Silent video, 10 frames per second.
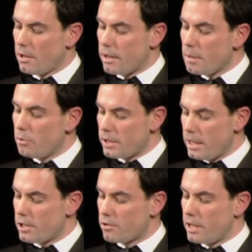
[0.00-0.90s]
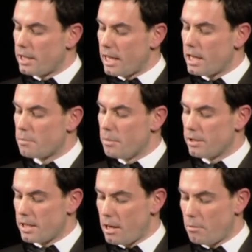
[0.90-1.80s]
They want industry
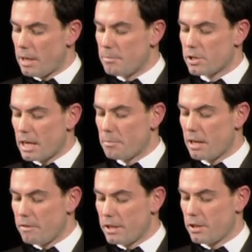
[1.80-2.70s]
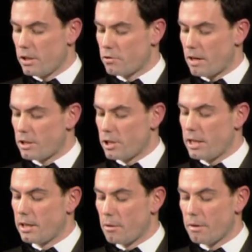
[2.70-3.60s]
engagement to help them shape their research
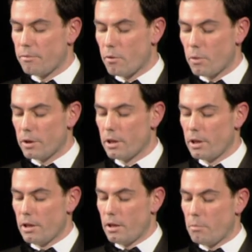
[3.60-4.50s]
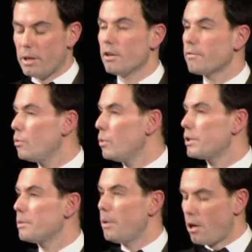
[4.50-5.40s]
strategy going forward, and we look
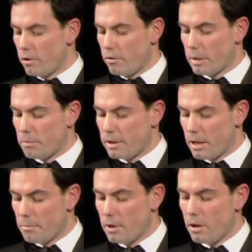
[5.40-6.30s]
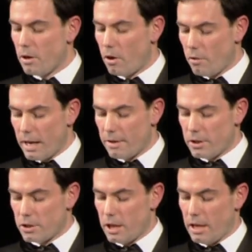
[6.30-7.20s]
forward to partnering with them on that
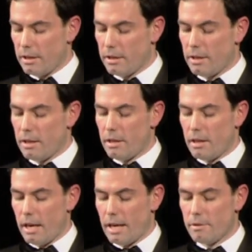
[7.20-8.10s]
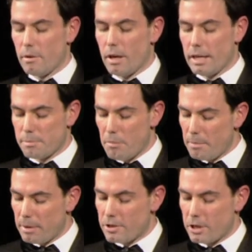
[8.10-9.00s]
this year. And it's my
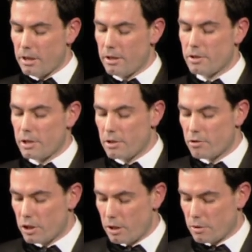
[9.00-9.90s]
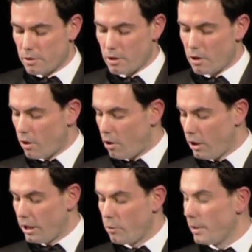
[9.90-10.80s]
pleasure to introduce
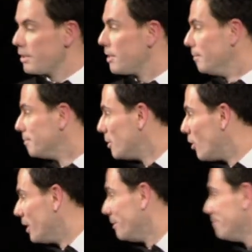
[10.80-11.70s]
Oli Lewington. Oli.